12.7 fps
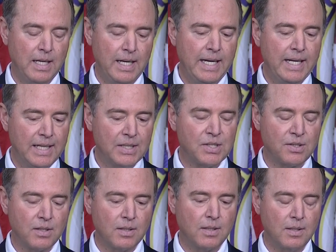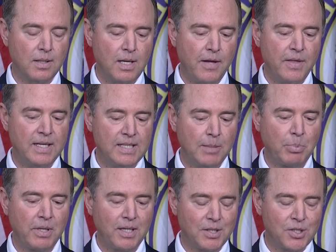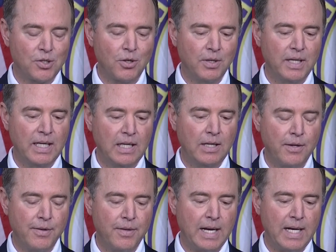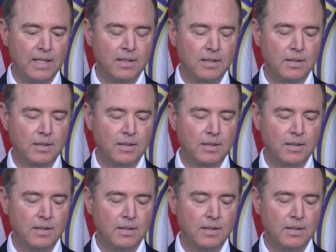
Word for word: It is, I think, deeply concerning that